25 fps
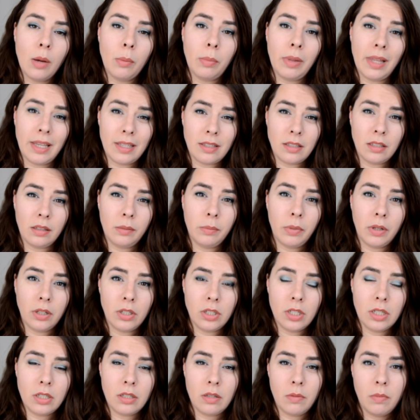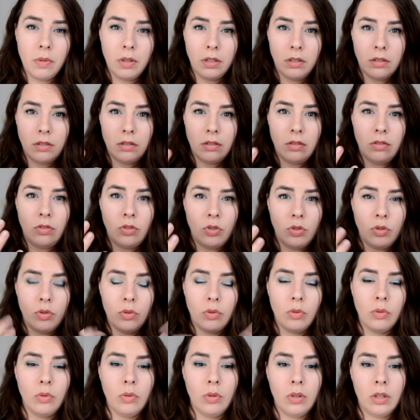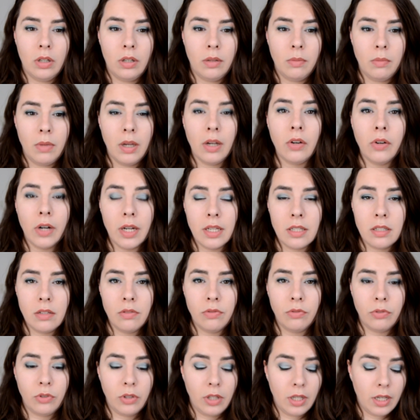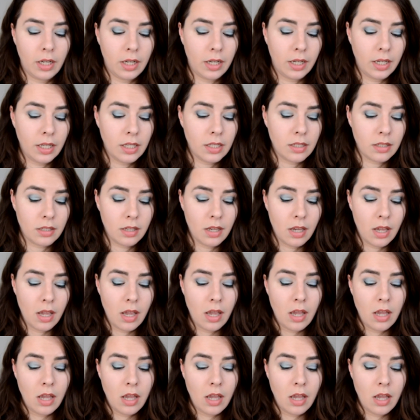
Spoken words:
plastic brushes a bit too aggressive for their eyes,